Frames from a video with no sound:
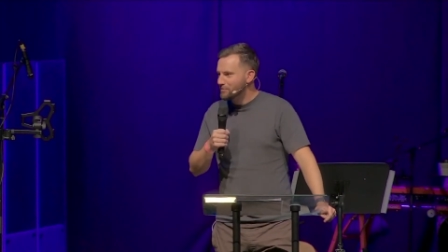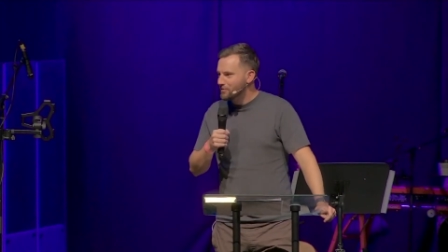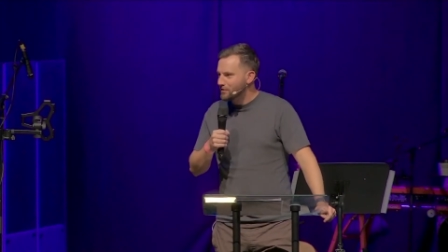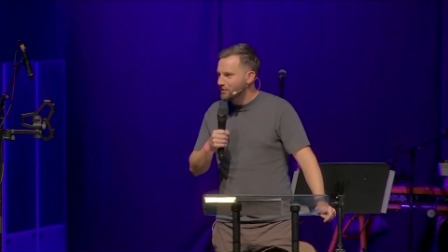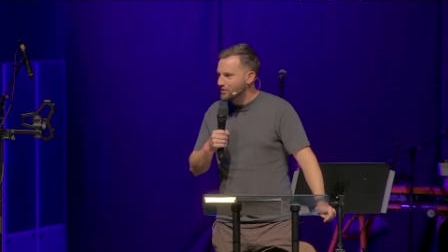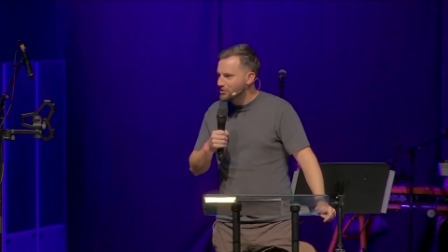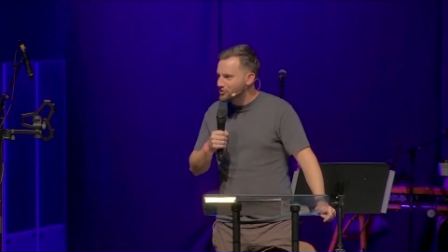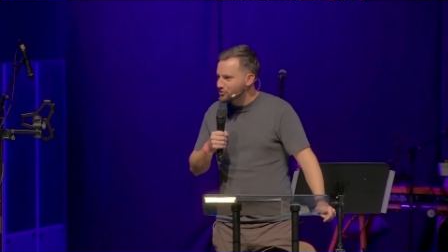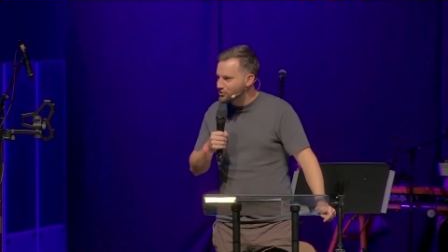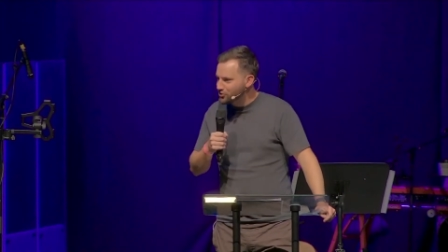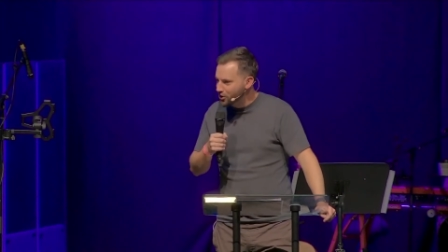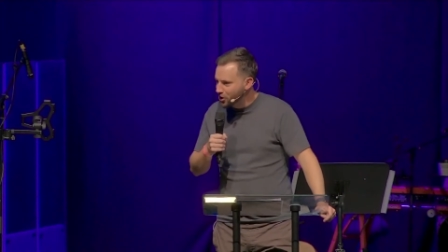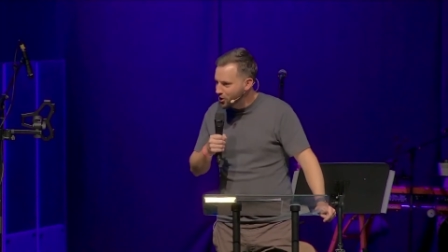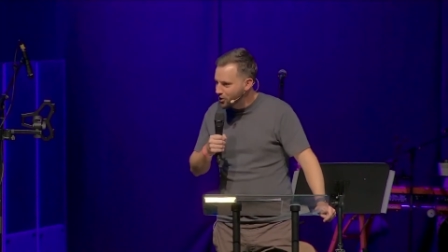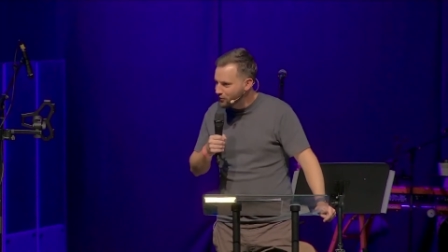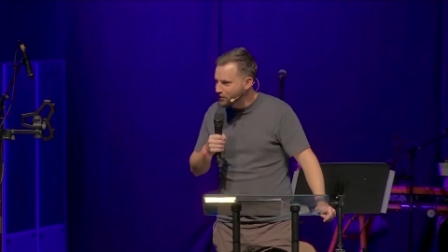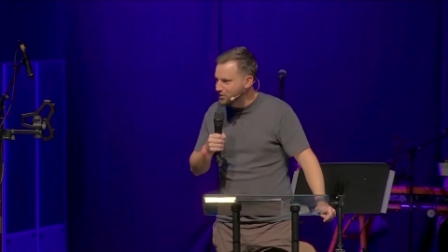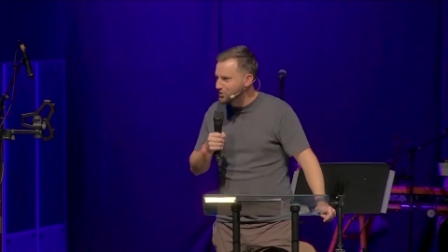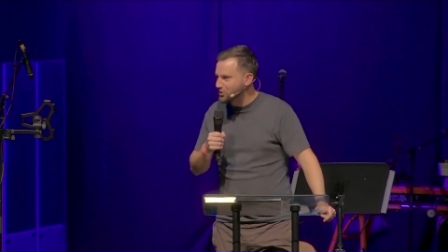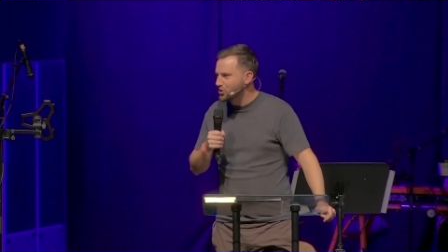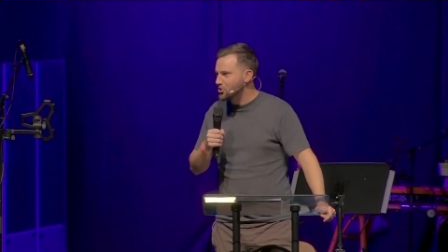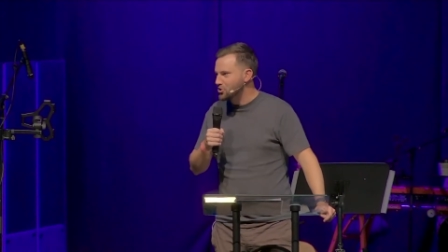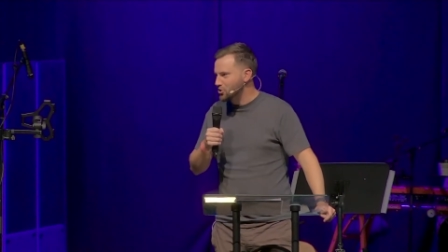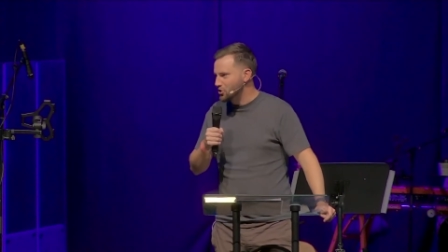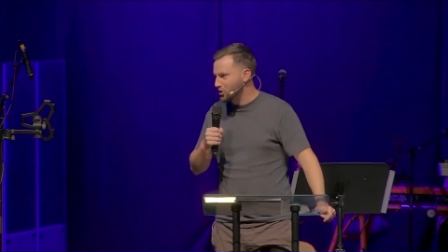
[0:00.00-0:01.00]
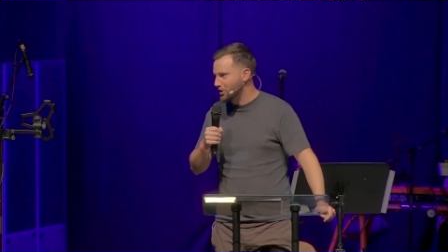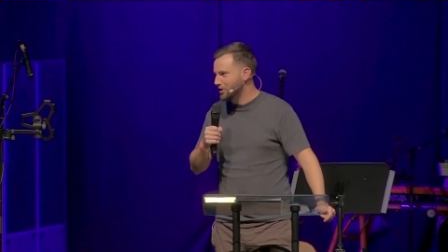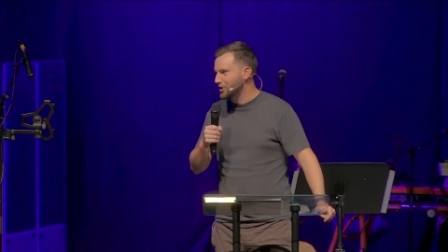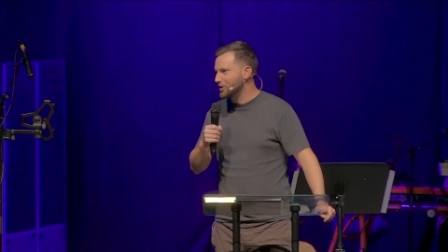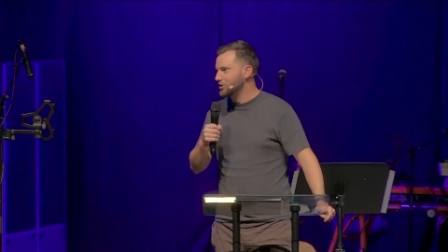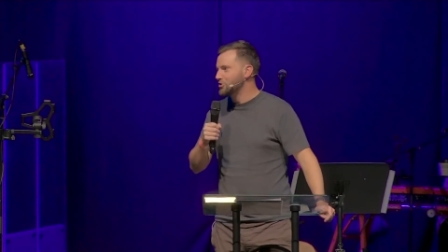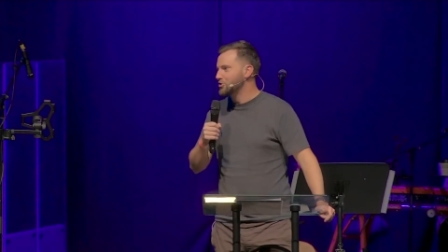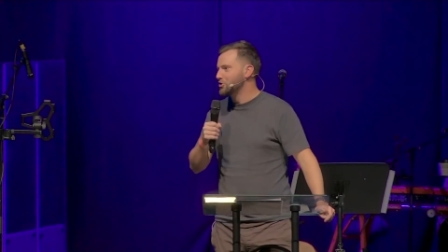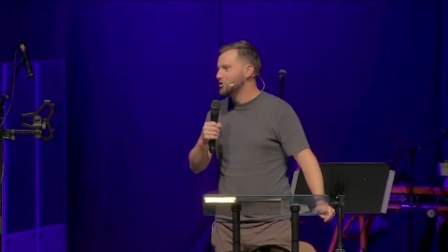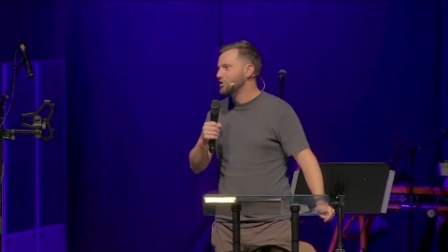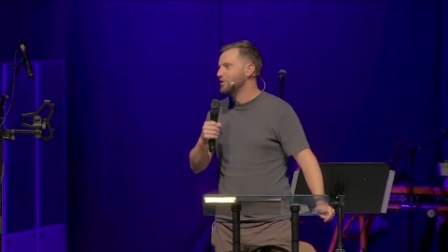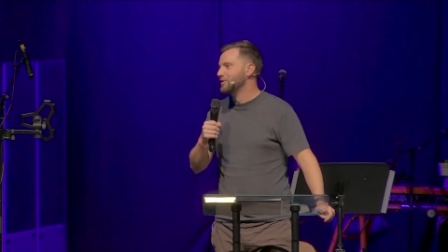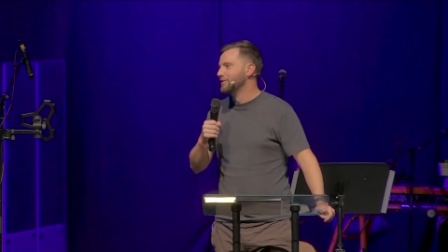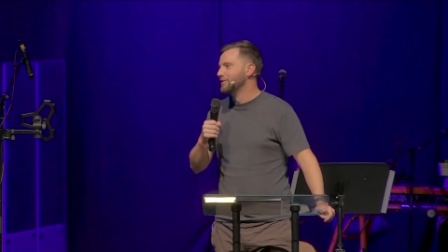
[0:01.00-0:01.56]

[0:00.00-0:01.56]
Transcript: serving the church,